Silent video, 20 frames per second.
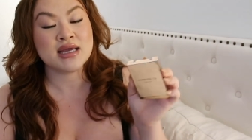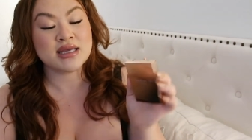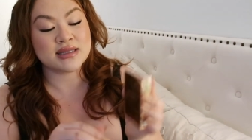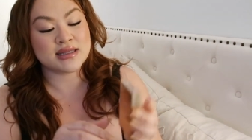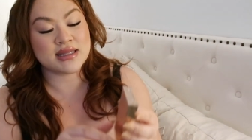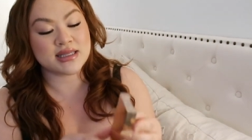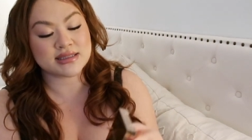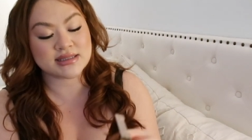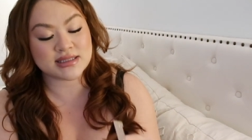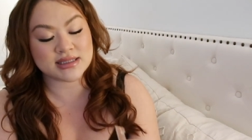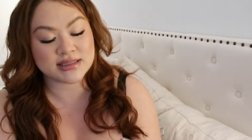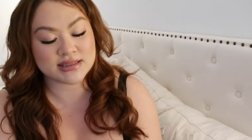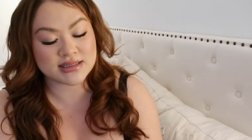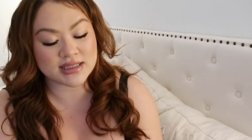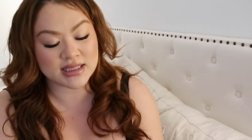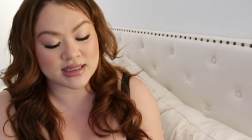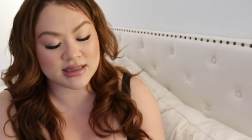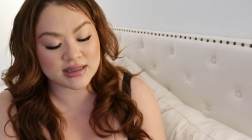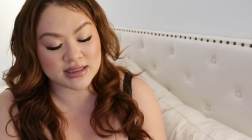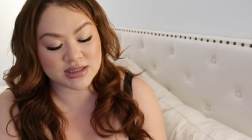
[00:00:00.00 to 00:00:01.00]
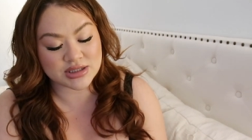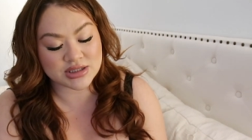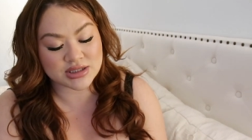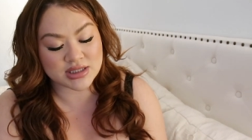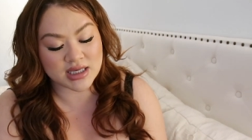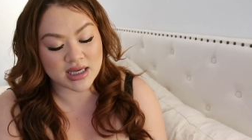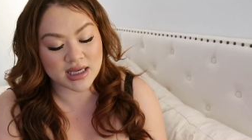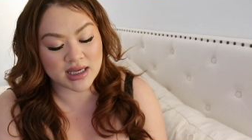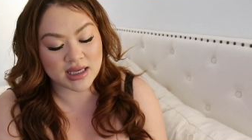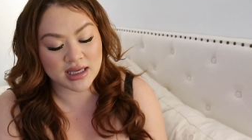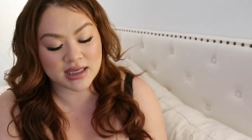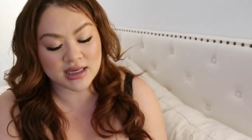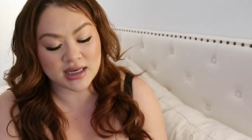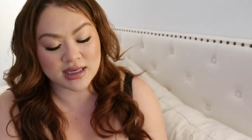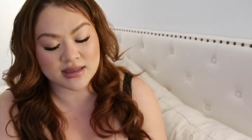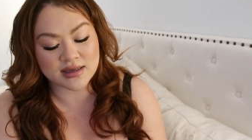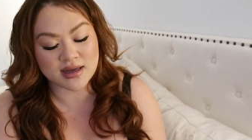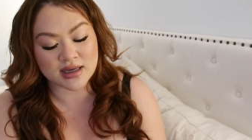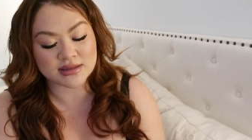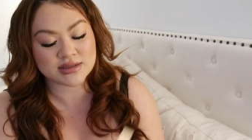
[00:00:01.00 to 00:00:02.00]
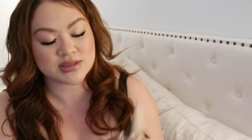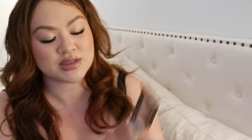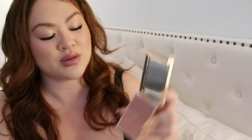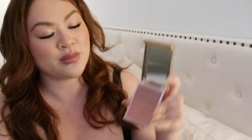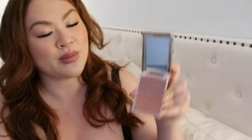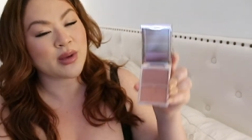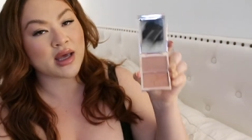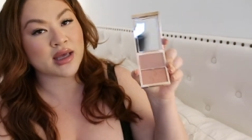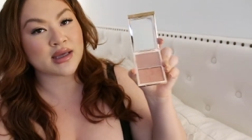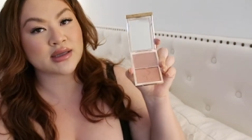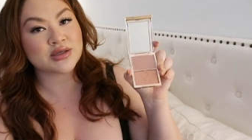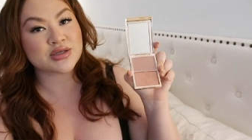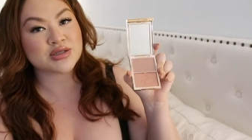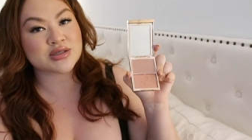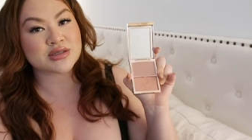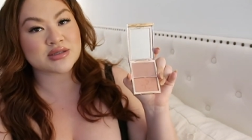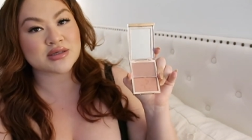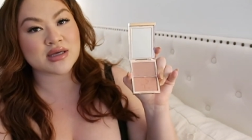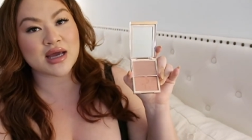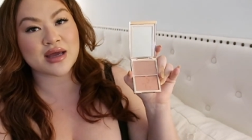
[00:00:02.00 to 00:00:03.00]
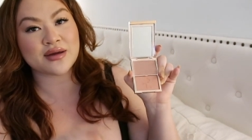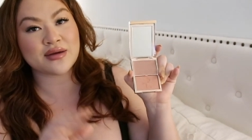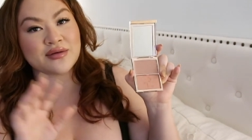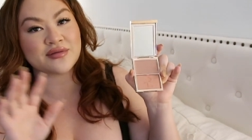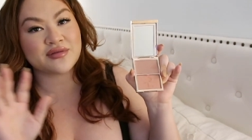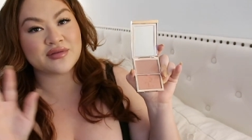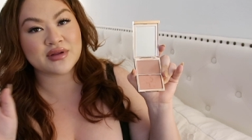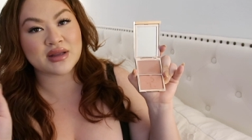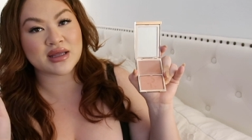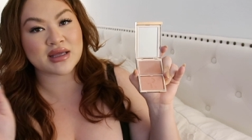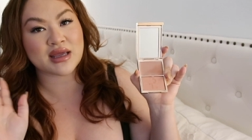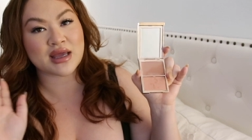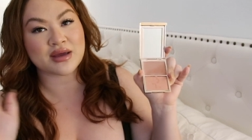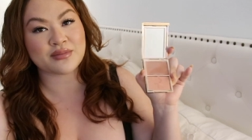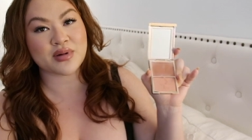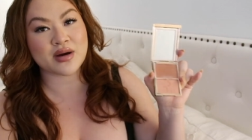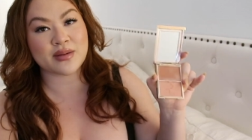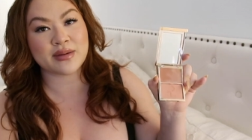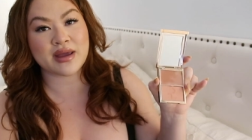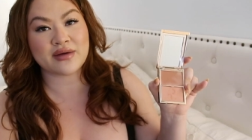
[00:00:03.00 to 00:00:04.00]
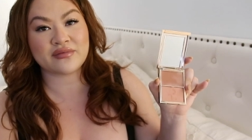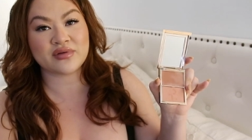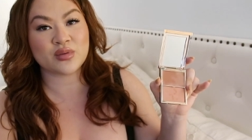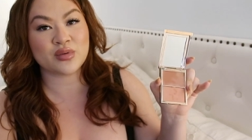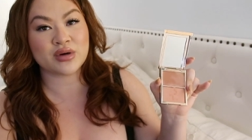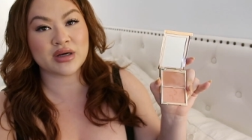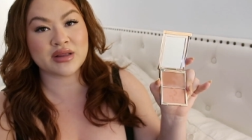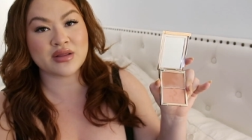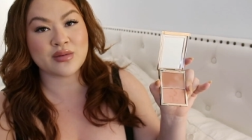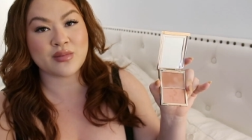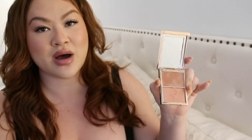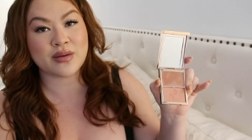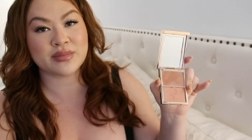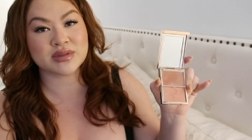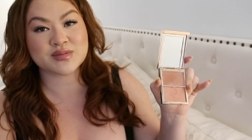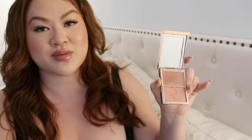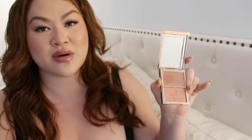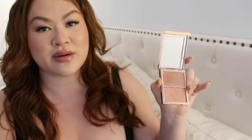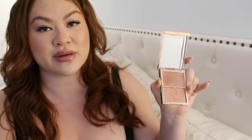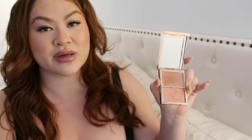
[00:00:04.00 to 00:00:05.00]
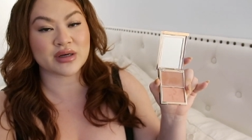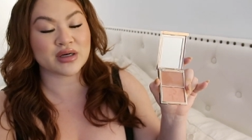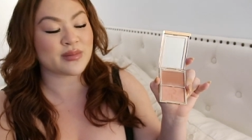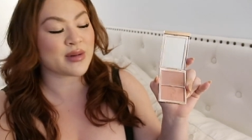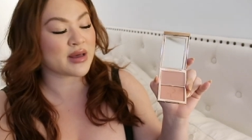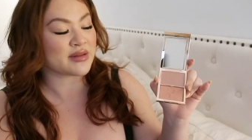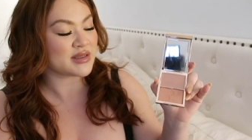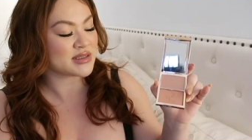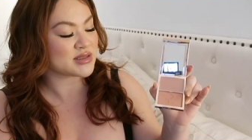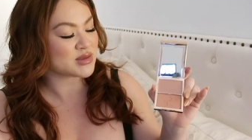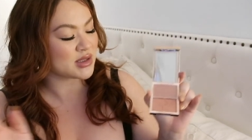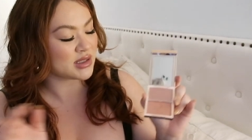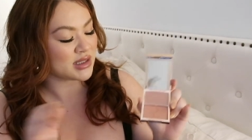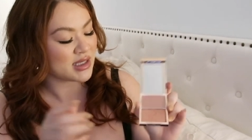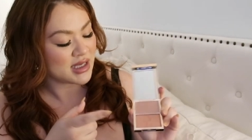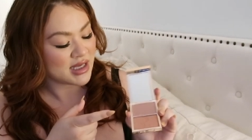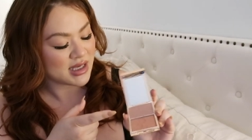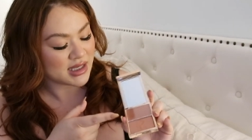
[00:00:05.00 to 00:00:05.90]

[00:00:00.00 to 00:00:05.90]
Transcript: This is in the shade Not Too Much. I feel like probably everyone in the mom has probably heard about this one.